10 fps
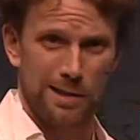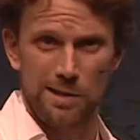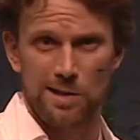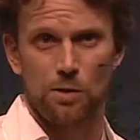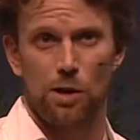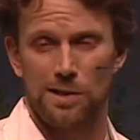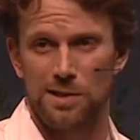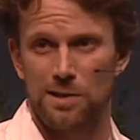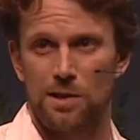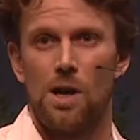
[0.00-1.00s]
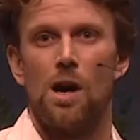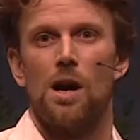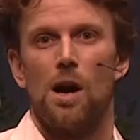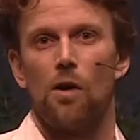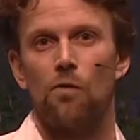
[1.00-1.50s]
this costs
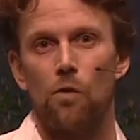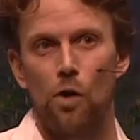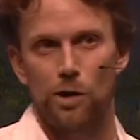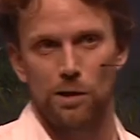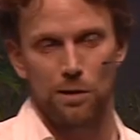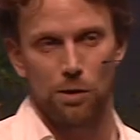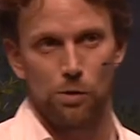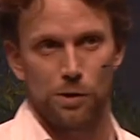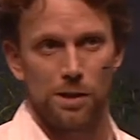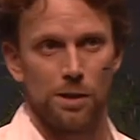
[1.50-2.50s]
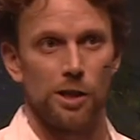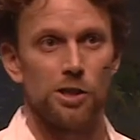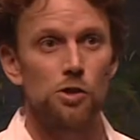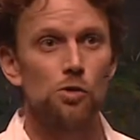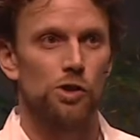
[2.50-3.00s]
a workload, a
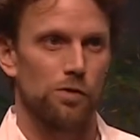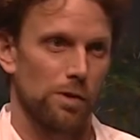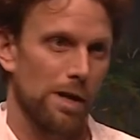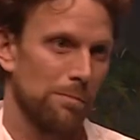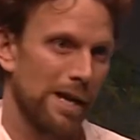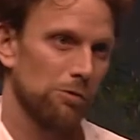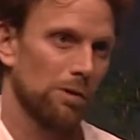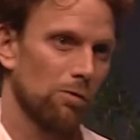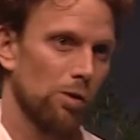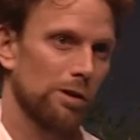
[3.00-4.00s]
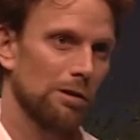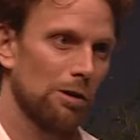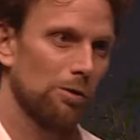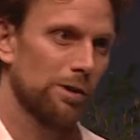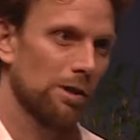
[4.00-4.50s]
huge manual
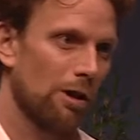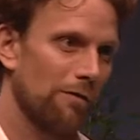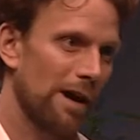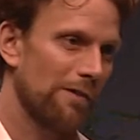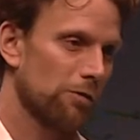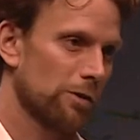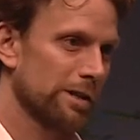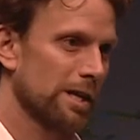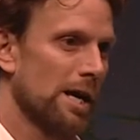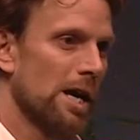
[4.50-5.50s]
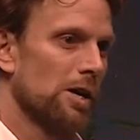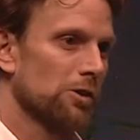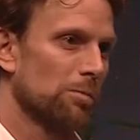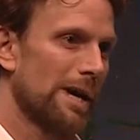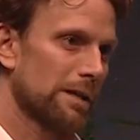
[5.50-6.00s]
workload of effort
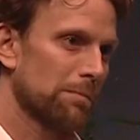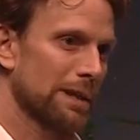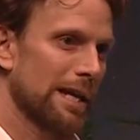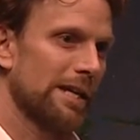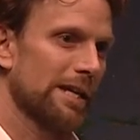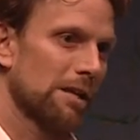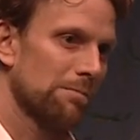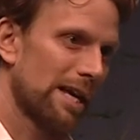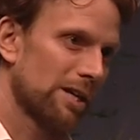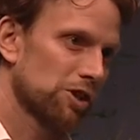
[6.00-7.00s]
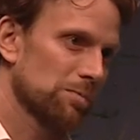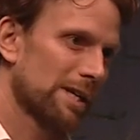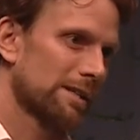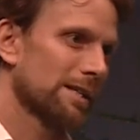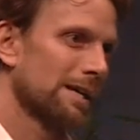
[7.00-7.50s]
to make planning and
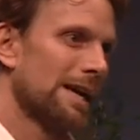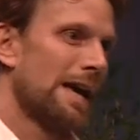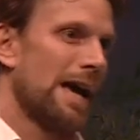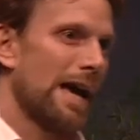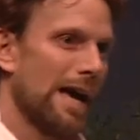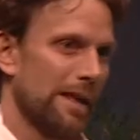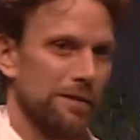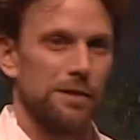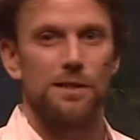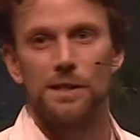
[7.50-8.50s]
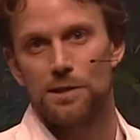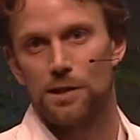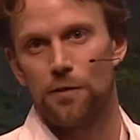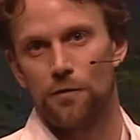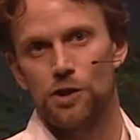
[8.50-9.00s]
management, and these
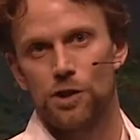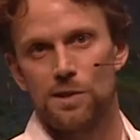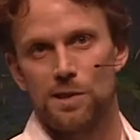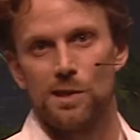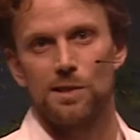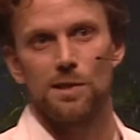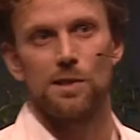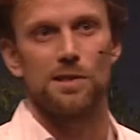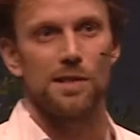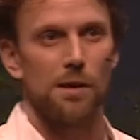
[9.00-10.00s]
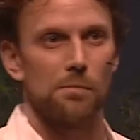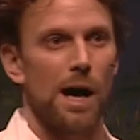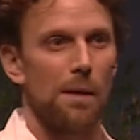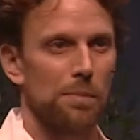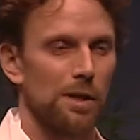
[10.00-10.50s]
inefficiencies sum
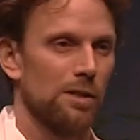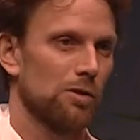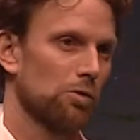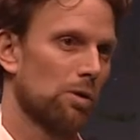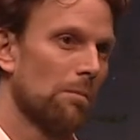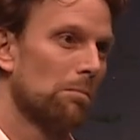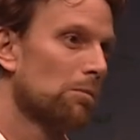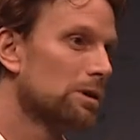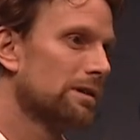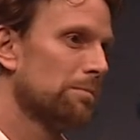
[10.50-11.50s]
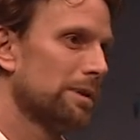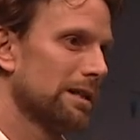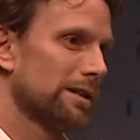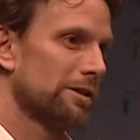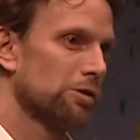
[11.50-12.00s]
up to a
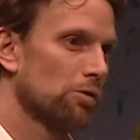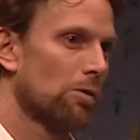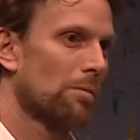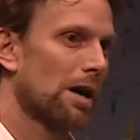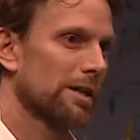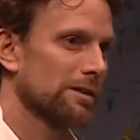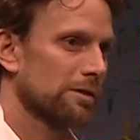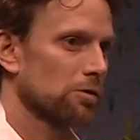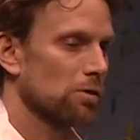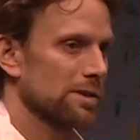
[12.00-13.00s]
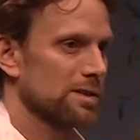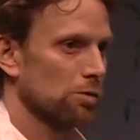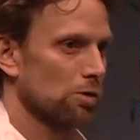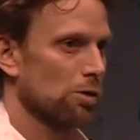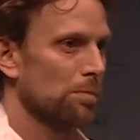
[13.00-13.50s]
multi-billion euro market across
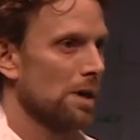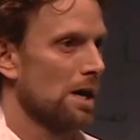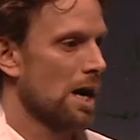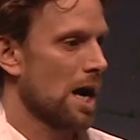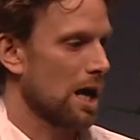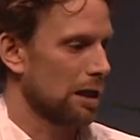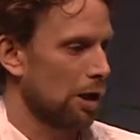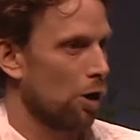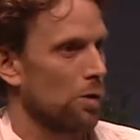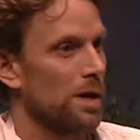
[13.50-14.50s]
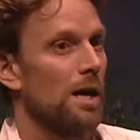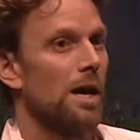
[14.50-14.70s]
Europe alone,